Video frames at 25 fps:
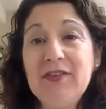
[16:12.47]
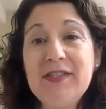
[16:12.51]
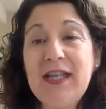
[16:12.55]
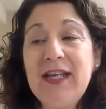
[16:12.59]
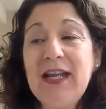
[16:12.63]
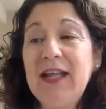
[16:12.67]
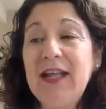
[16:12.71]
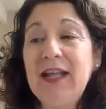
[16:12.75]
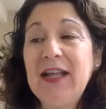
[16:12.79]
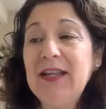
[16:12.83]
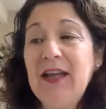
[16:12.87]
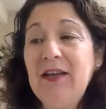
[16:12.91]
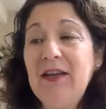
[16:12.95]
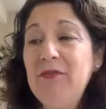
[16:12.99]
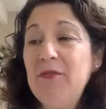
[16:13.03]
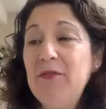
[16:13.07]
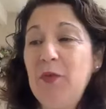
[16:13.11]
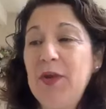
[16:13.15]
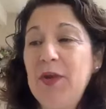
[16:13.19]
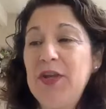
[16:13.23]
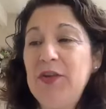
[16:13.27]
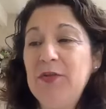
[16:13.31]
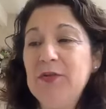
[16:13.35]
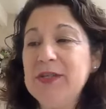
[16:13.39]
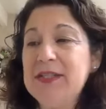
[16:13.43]
And I love
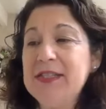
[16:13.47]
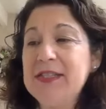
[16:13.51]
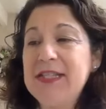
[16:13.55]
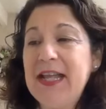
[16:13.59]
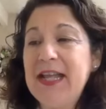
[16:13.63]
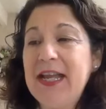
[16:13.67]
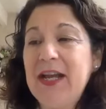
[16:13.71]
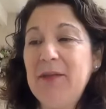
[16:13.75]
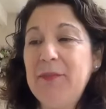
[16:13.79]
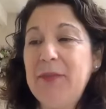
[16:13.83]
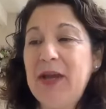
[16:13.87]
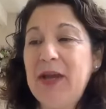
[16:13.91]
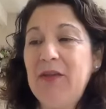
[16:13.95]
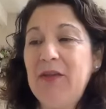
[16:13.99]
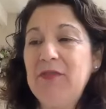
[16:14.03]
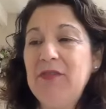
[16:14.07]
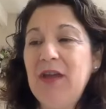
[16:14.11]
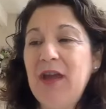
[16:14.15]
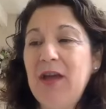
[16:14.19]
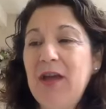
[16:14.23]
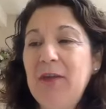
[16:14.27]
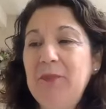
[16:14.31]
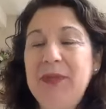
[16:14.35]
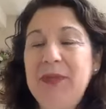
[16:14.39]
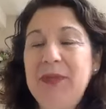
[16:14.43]
what you were saying about
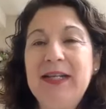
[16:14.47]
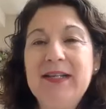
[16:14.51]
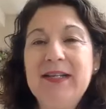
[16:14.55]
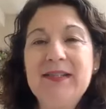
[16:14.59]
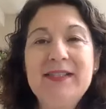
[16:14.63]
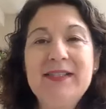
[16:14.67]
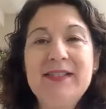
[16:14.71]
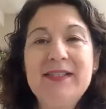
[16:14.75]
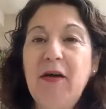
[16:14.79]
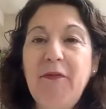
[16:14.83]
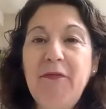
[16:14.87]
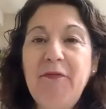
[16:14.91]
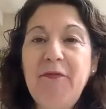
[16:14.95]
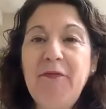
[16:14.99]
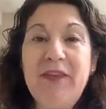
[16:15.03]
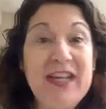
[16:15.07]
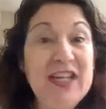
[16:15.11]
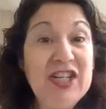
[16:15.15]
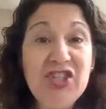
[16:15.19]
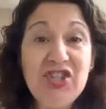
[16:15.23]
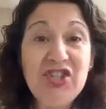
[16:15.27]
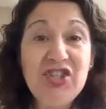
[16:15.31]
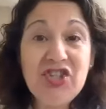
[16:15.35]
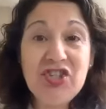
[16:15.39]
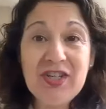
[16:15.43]
not being
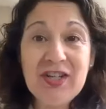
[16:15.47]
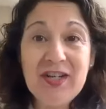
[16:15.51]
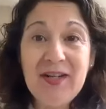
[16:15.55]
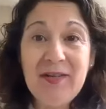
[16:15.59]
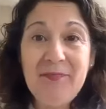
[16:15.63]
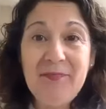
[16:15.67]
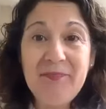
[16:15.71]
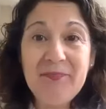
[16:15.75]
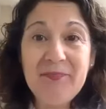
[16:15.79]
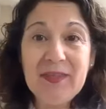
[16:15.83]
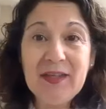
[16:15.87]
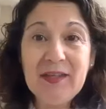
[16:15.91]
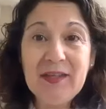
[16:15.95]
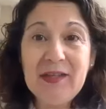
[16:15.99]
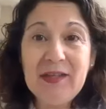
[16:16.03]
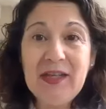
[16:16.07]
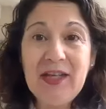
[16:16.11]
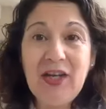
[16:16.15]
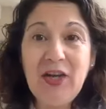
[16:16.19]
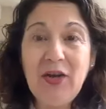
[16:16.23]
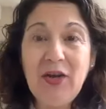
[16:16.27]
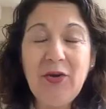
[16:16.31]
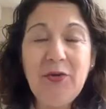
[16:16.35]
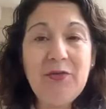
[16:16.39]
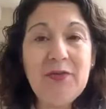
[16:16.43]
selfish.
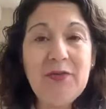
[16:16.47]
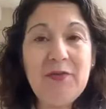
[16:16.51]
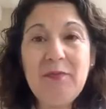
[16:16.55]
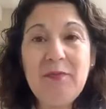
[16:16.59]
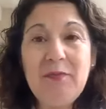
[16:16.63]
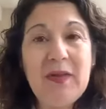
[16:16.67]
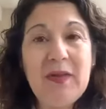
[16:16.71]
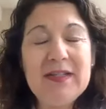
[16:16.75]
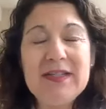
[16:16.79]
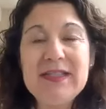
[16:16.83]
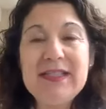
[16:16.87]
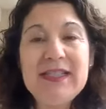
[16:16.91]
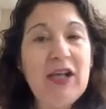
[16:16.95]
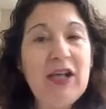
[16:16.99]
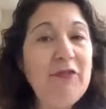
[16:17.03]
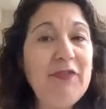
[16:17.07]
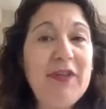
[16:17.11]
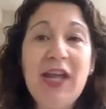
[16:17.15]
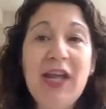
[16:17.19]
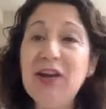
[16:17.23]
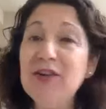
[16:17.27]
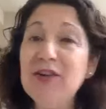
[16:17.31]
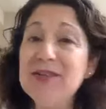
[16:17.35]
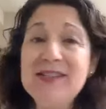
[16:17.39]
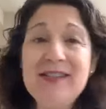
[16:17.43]

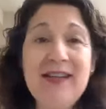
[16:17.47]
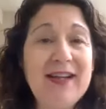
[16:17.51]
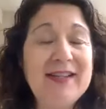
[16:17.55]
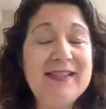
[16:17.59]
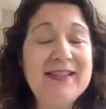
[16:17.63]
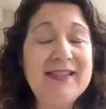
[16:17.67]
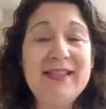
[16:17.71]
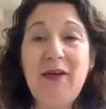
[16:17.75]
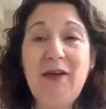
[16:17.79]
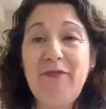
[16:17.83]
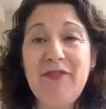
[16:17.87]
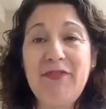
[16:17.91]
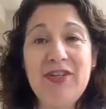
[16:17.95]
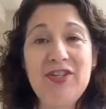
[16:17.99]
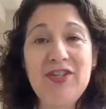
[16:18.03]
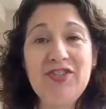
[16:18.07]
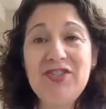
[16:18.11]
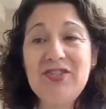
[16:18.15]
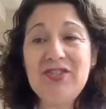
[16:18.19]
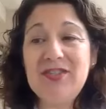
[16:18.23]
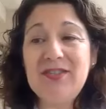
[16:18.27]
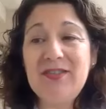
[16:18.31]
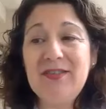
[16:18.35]
Self-care is not selfish.